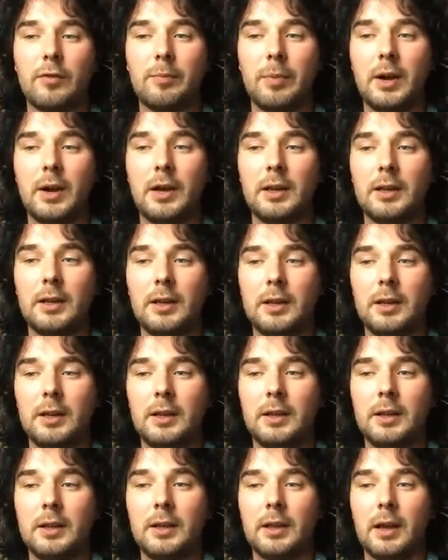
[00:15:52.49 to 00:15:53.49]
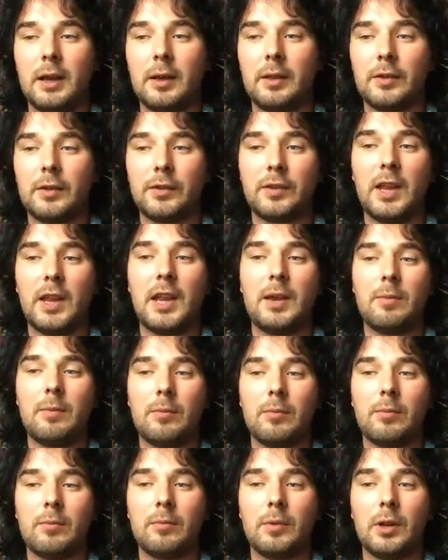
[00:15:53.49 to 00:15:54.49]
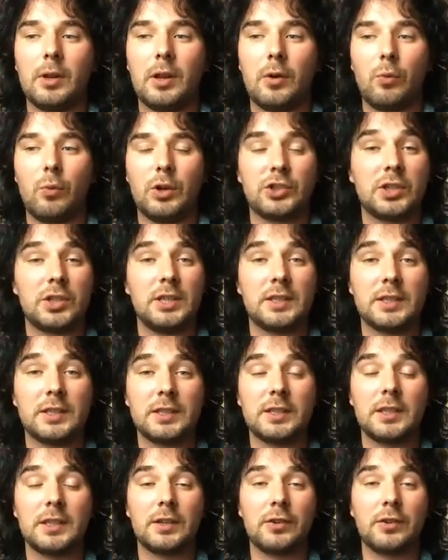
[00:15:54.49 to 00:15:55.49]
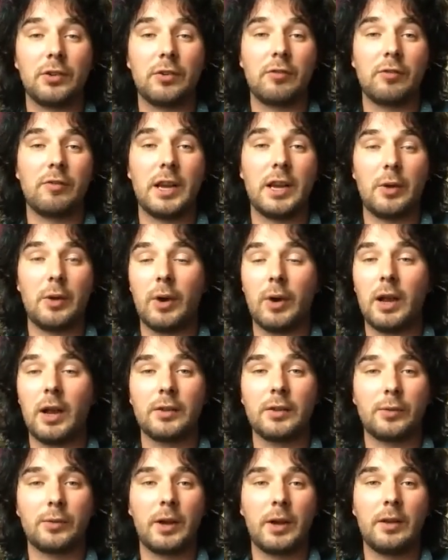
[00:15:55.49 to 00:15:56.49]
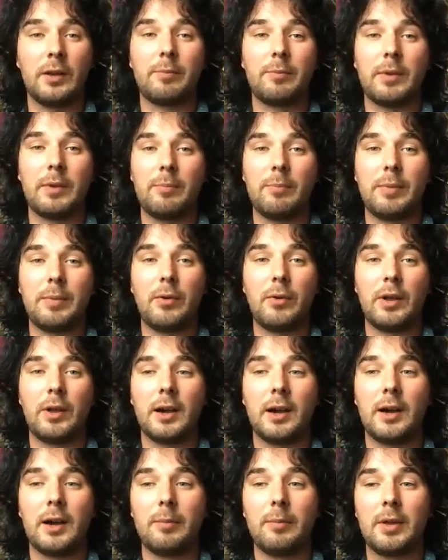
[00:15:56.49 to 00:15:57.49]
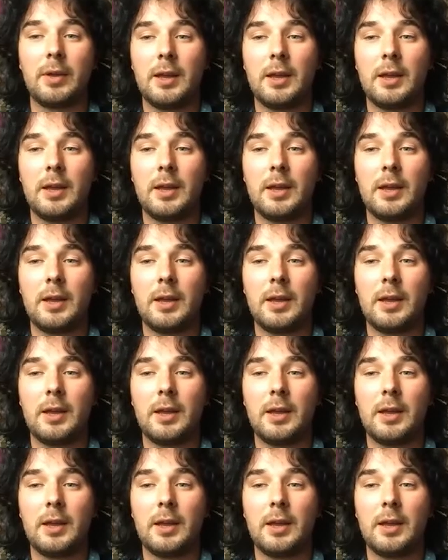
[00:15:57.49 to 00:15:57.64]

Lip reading: But the Steam, wish lists are doing really well as well. They've been building up.